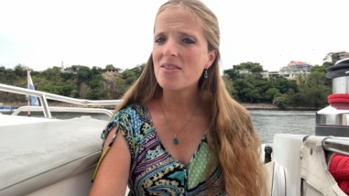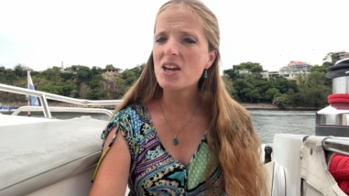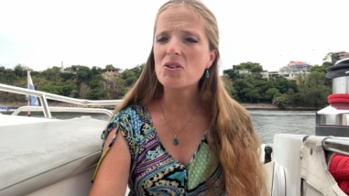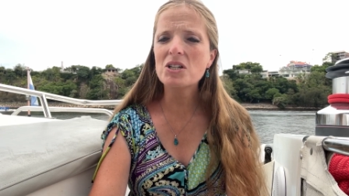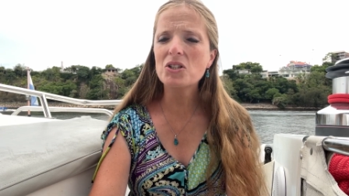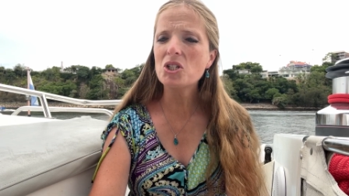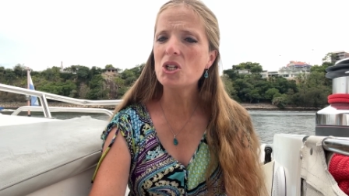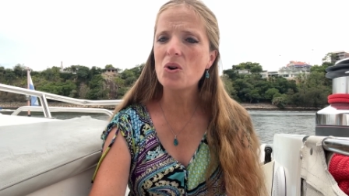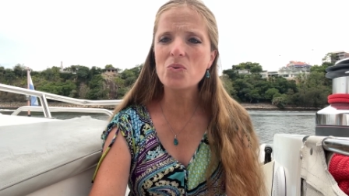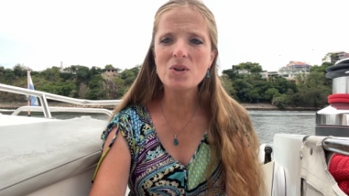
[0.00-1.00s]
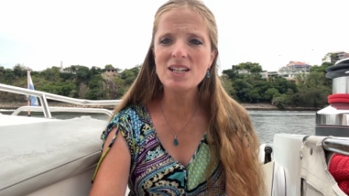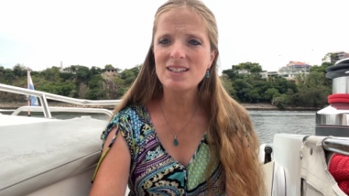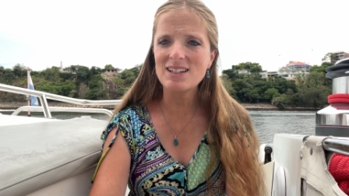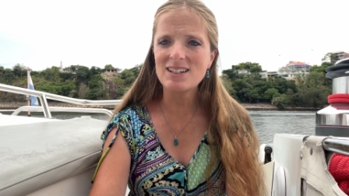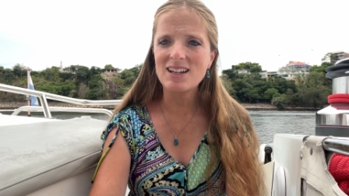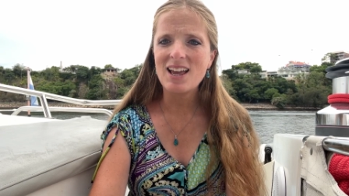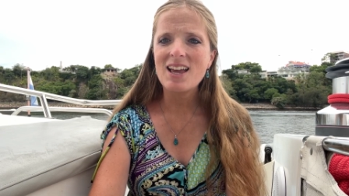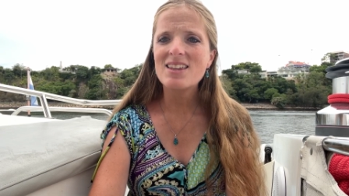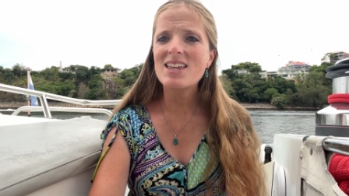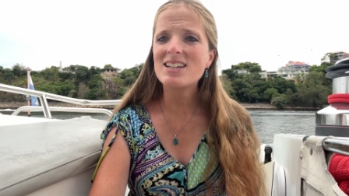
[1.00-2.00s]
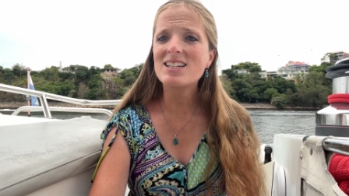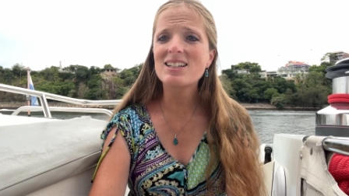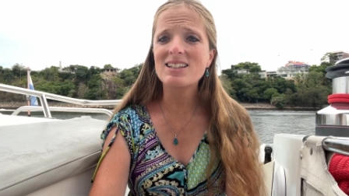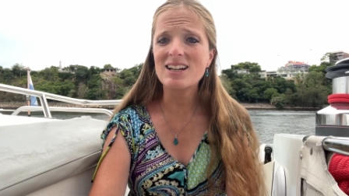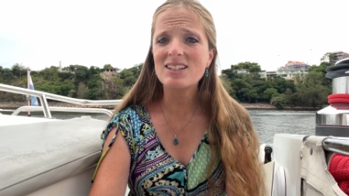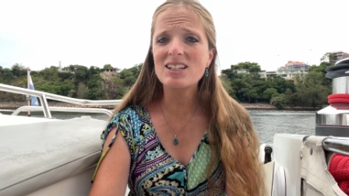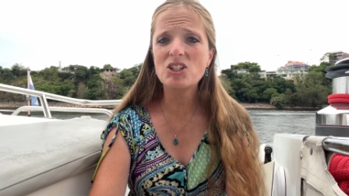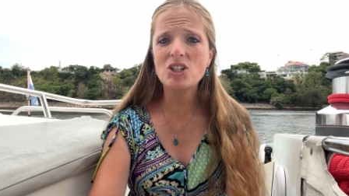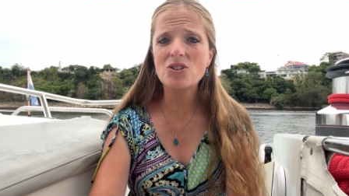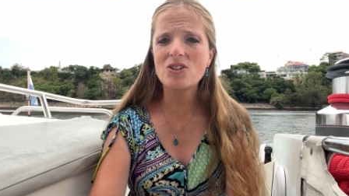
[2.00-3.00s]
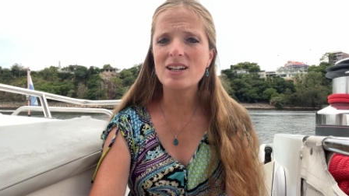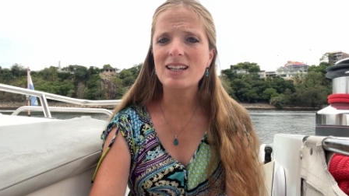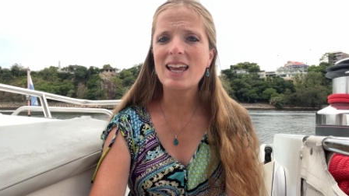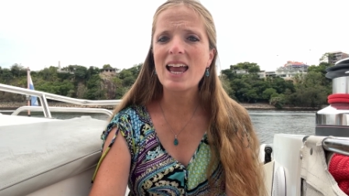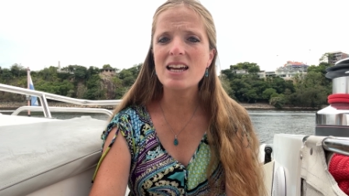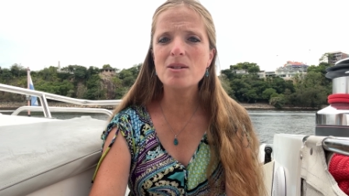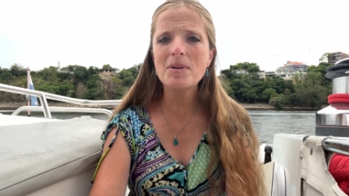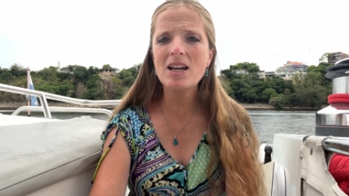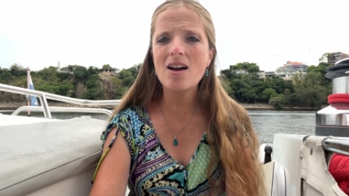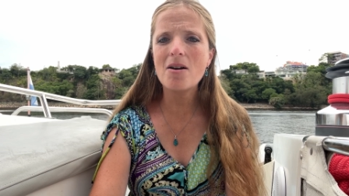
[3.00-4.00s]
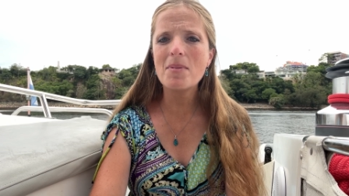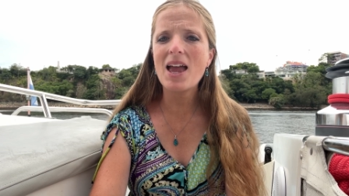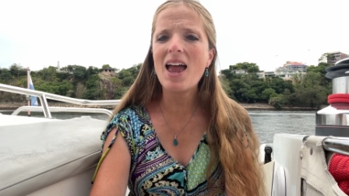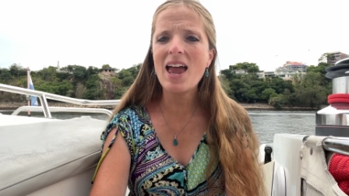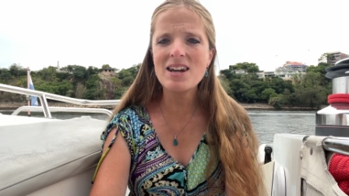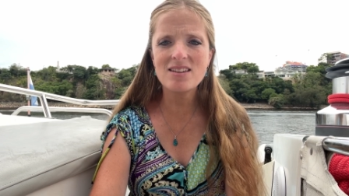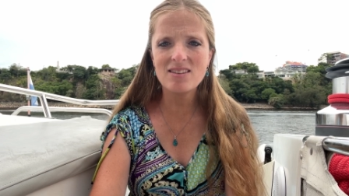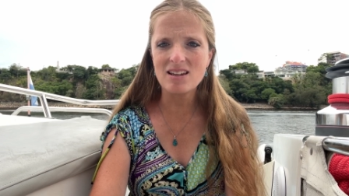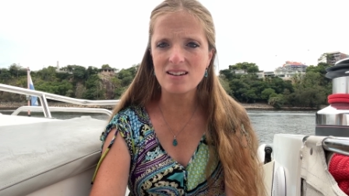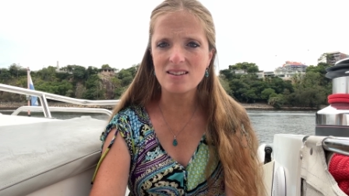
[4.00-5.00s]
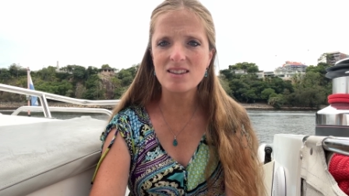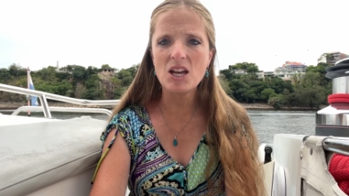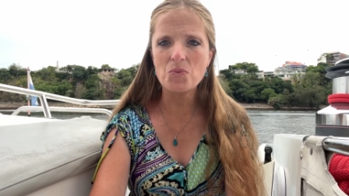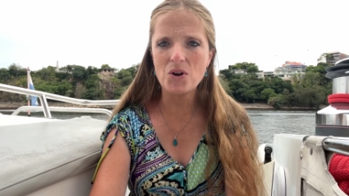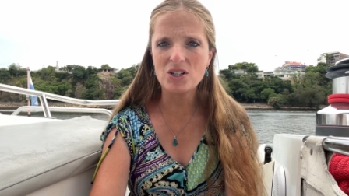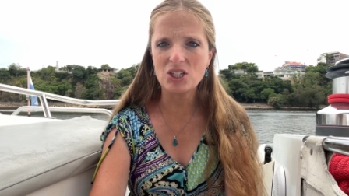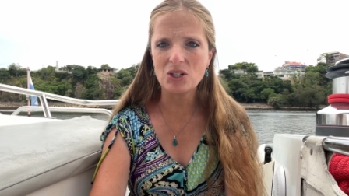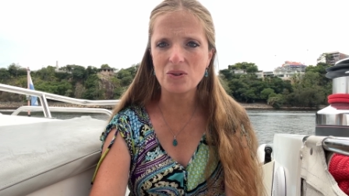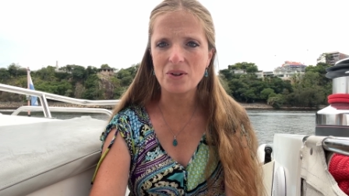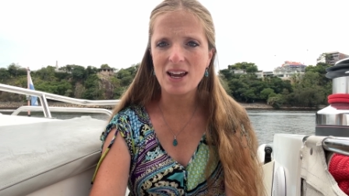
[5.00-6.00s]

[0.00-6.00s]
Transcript: There is no reason that dyslexic children can't become anything they want to